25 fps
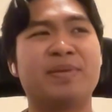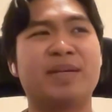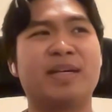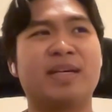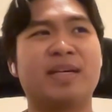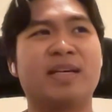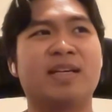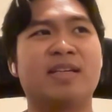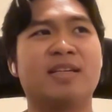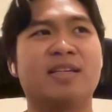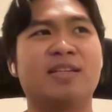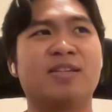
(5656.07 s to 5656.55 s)

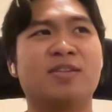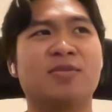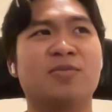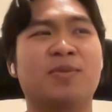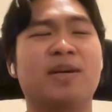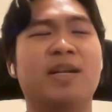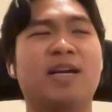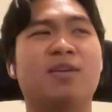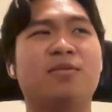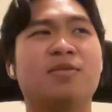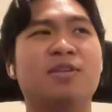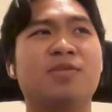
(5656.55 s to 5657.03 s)
Because
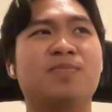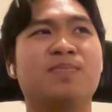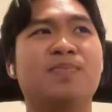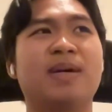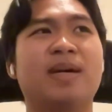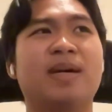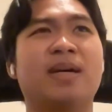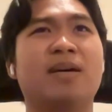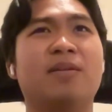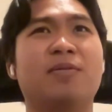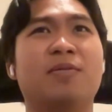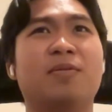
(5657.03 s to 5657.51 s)
when I was
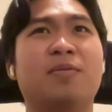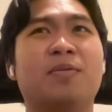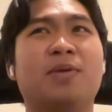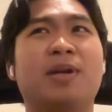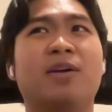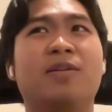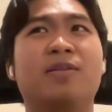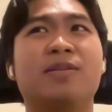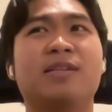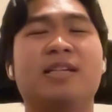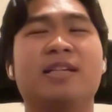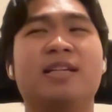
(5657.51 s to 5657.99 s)

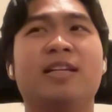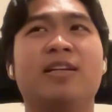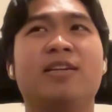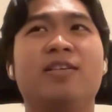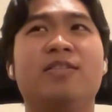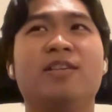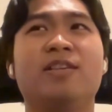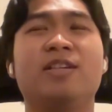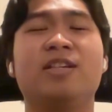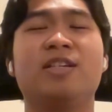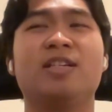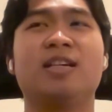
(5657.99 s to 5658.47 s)
in
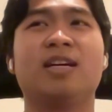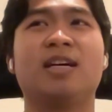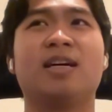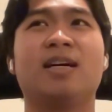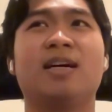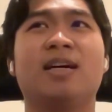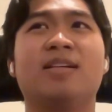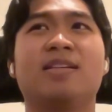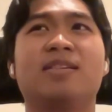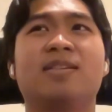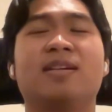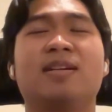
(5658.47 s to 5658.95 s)

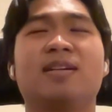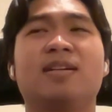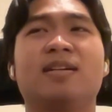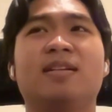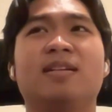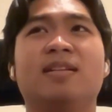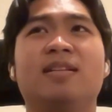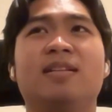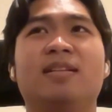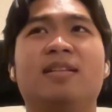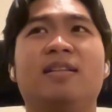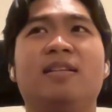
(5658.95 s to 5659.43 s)
Indonesia,
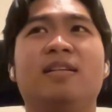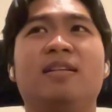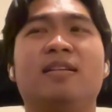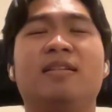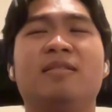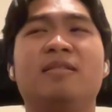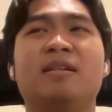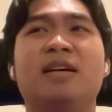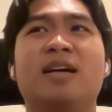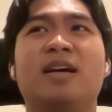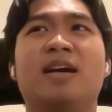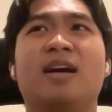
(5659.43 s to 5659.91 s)

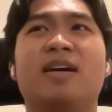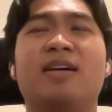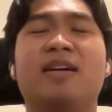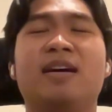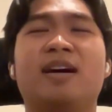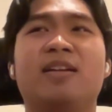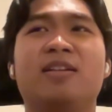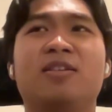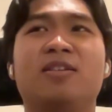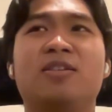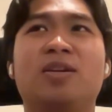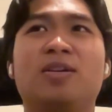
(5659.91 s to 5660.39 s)

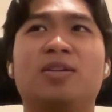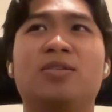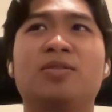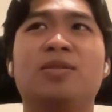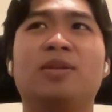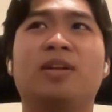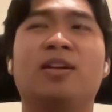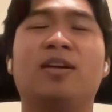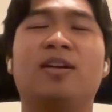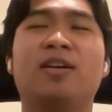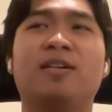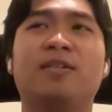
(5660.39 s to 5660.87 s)
I talked
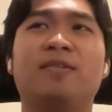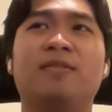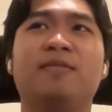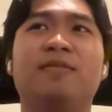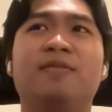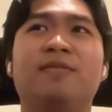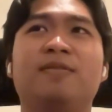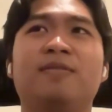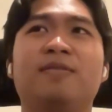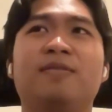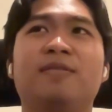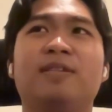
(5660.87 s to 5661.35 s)
to a lot
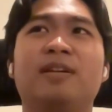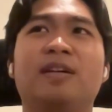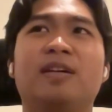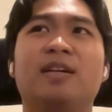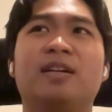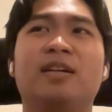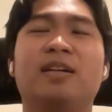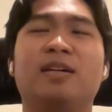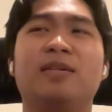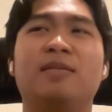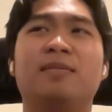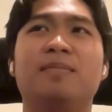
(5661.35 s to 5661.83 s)
of
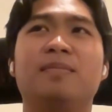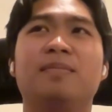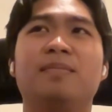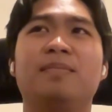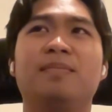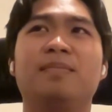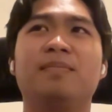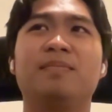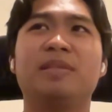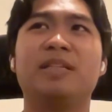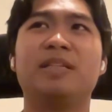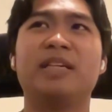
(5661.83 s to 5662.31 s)

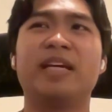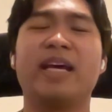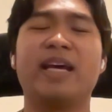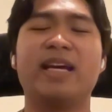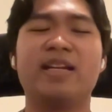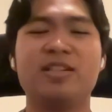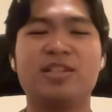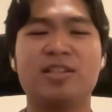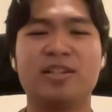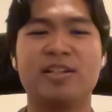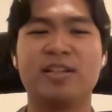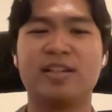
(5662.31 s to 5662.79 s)
the
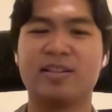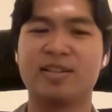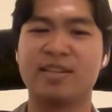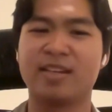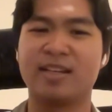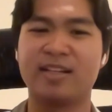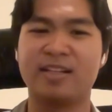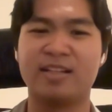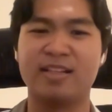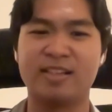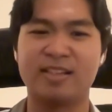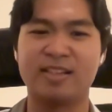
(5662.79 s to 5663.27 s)

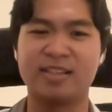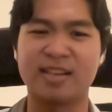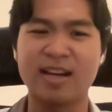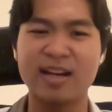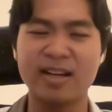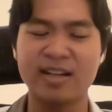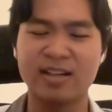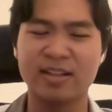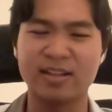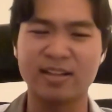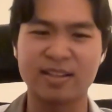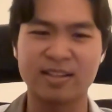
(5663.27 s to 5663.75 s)
engineers and the
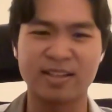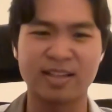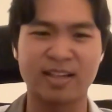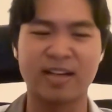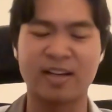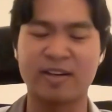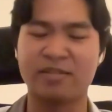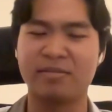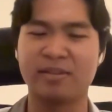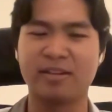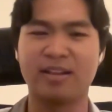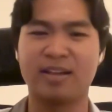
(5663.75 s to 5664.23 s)
designers,
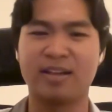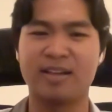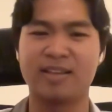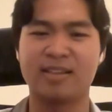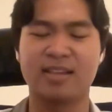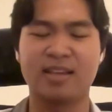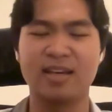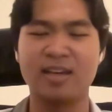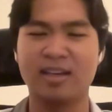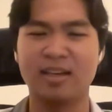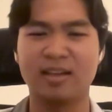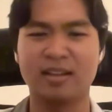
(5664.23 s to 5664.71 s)
and I
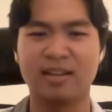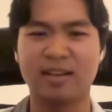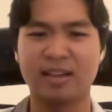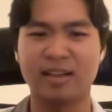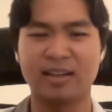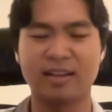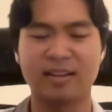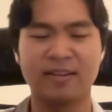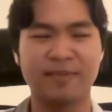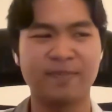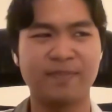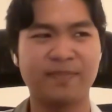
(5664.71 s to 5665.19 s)
realized, hey,
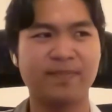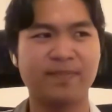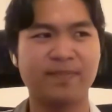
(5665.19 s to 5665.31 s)
like